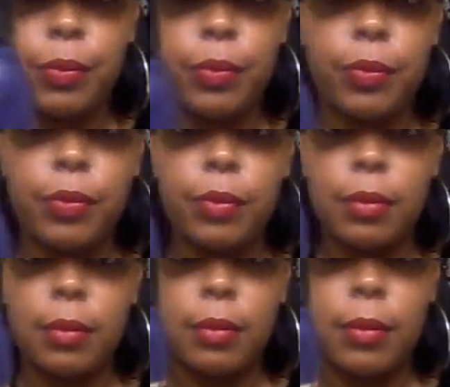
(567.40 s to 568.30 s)

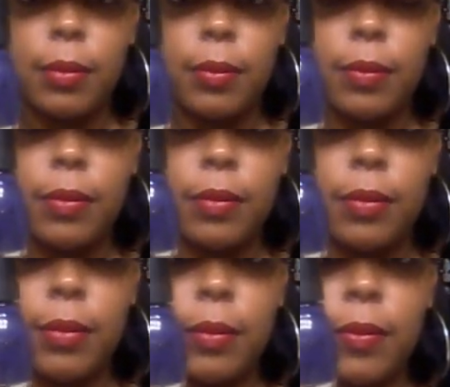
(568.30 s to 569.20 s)

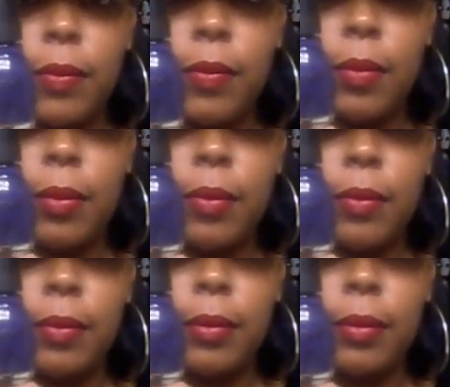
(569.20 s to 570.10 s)
(no one is talking)